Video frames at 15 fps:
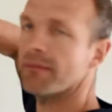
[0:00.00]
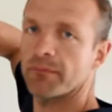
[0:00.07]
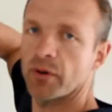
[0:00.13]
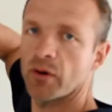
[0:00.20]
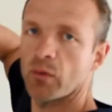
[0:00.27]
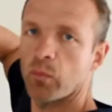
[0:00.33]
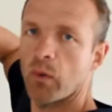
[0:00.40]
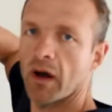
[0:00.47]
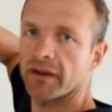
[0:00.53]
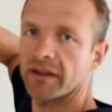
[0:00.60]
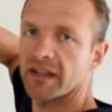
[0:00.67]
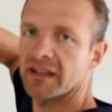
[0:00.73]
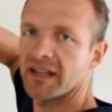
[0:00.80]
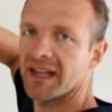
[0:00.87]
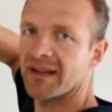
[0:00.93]
input
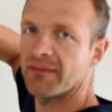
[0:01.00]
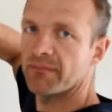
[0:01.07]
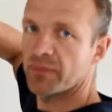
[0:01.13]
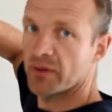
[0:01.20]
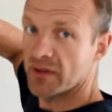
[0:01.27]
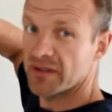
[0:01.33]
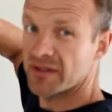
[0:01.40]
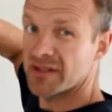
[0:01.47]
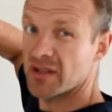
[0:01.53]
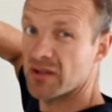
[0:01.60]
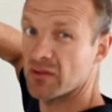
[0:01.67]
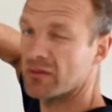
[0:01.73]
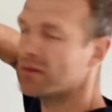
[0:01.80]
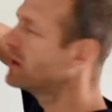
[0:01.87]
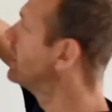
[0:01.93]
1 and input
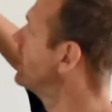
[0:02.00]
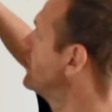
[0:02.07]
2.